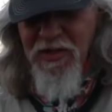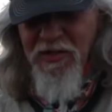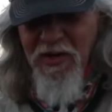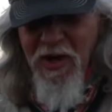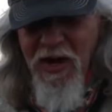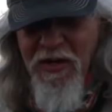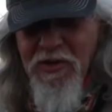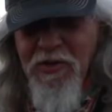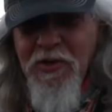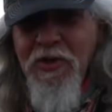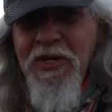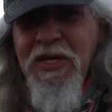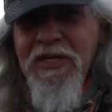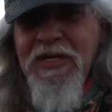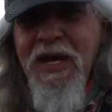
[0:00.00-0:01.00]
a lot of doing to
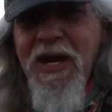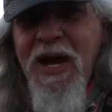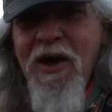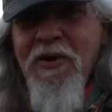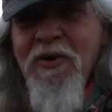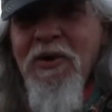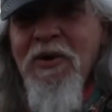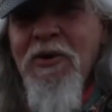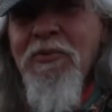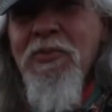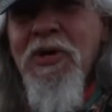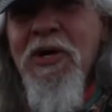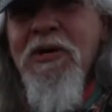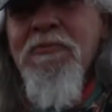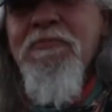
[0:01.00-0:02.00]
get that out of her,
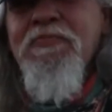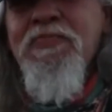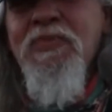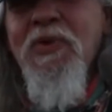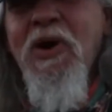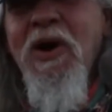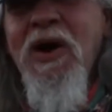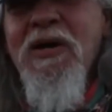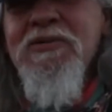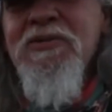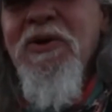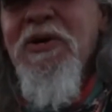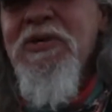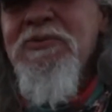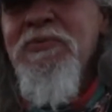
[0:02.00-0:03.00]
but all right, so
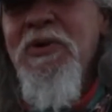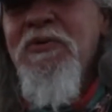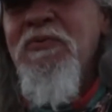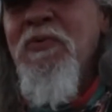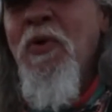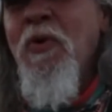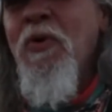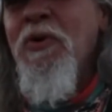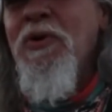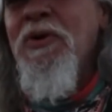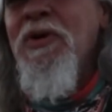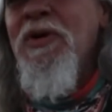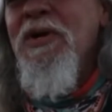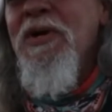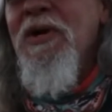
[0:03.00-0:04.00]
let's move forward.
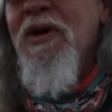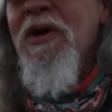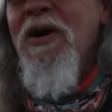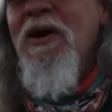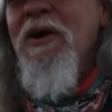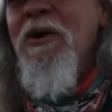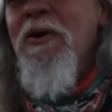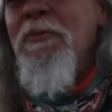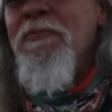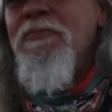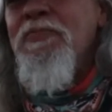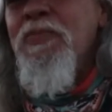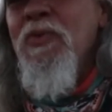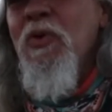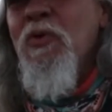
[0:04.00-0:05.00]

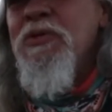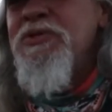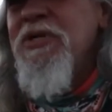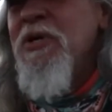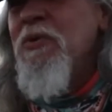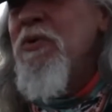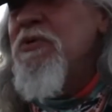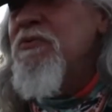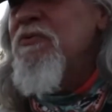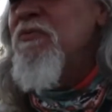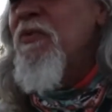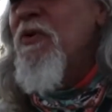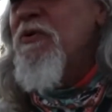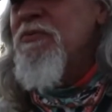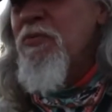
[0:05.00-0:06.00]
When she was
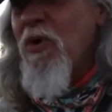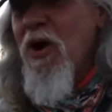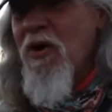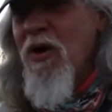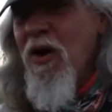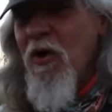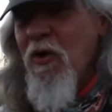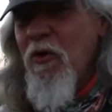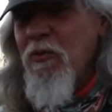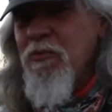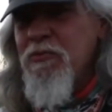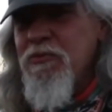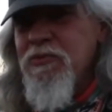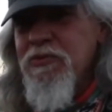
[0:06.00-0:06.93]
first brought home,